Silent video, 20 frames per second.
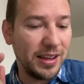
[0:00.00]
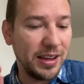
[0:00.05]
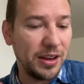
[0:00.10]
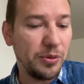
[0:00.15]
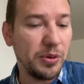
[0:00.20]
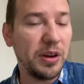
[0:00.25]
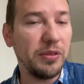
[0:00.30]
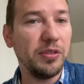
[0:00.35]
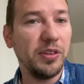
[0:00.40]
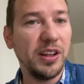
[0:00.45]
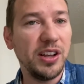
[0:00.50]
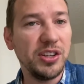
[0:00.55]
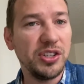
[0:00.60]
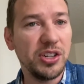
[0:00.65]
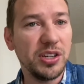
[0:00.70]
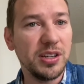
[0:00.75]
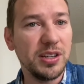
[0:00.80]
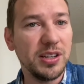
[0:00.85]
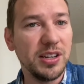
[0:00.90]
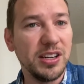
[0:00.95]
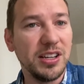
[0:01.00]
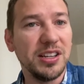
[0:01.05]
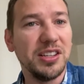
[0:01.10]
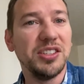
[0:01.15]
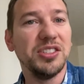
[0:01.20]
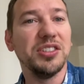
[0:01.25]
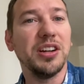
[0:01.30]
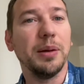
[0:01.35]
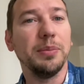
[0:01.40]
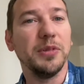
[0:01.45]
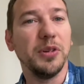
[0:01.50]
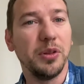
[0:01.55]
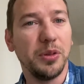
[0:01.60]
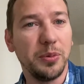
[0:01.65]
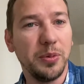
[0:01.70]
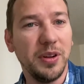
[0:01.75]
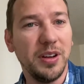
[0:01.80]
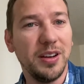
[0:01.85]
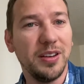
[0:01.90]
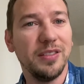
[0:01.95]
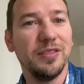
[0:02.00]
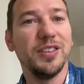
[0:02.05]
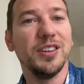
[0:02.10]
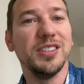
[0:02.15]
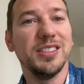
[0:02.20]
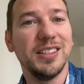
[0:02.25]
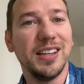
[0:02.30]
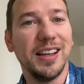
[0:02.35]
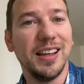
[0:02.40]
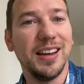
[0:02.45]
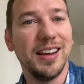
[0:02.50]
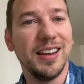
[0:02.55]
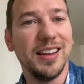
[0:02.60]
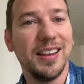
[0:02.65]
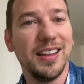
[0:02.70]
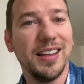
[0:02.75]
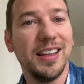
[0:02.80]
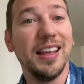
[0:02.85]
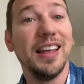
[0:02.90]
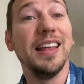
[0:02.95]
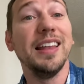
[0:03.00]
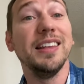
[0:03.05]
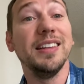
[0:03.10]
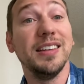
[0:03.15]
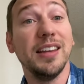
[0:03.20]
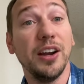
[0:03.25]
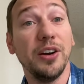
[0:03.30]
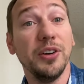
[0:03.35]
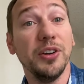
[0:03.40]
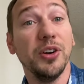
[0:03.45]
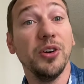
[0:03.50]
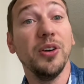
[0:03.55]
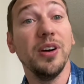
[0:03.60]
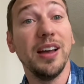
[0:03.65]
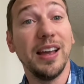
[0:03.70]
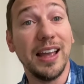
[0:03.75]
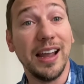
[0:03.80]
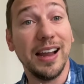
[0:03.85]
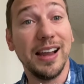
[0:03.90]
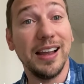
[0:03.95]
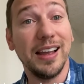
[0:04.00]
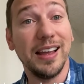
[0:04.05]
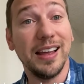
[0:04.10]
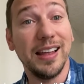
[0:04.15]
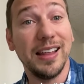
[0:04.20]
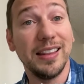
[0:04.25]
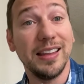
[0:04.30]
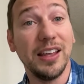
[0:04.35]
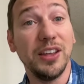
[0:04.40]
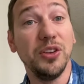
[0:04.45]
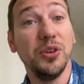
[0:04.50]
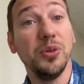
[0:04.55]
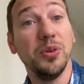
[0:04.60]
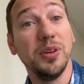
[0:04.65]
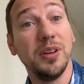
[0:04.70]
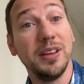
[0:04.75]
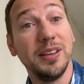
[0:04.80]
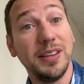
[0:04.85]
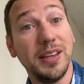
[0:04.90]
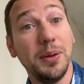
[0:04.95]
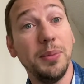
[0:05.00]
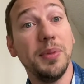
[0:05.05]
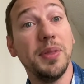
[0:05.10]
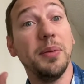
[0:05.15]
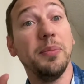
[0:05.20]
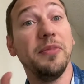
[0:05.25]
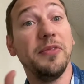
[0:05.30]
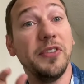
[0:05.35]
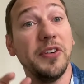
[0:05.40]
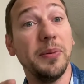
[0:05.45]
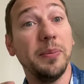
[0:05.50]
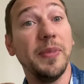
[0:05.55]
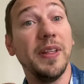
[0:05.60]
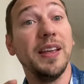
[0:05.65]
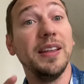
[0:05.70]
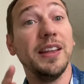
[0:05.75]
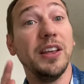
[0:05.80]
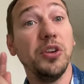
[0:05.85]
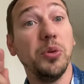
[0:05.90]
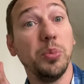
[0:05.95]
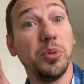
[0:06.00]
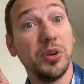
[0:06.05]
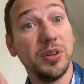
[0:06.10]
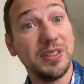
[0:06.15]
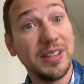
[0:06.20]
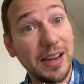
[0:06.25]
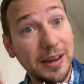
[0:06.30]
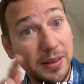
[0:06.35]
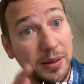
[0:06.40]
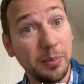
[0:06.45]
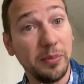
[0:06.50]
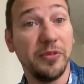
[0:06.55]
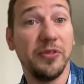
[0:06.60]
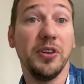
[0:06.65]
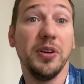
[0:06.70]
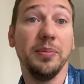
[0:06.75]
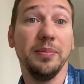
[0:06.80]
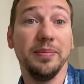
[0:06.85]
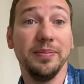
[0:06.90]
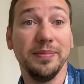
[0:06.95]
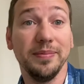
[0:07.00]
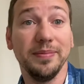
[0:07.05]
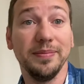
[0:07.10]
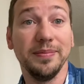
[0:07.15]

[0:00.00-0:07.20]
in Revelation chapter 3, verse 10, Tereo Ek, that you keep them from, that you protect them from.